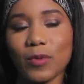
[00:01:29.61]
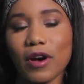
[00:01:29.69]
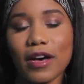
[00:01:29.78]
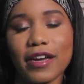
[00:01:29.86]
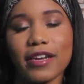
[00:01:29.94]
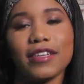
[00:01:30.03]

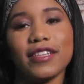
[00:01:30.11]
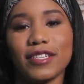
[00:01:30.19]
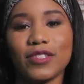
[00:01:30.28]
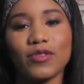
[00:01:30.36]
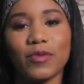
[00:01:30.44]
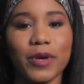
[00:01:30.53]
wine and
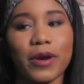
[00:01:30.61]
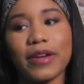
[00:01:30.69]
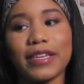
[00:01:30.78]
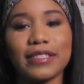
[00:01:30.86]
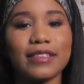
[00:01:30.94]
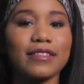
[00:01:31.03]
like
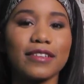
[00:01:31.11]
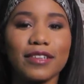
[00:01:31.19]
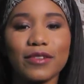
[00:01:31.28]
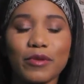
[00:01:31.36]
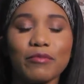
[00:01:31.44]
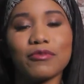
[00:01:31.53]
strawberries and
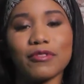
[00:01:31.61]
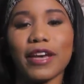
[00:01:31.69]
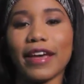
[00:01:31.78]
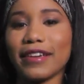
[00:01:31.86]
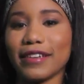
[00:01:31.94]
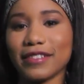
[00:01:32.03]
like creme
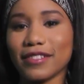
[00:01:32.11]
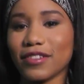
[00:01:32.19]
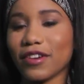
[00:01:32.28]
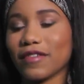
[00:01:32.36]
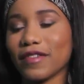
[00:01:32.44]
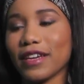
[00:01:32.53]
brulee and
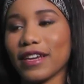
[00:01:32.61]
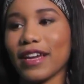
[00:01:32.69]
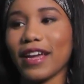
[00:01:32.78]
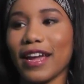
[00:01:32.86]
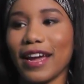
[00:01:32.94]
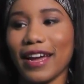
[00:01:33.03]
stuff,
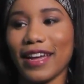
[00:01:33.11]
mm-hmm.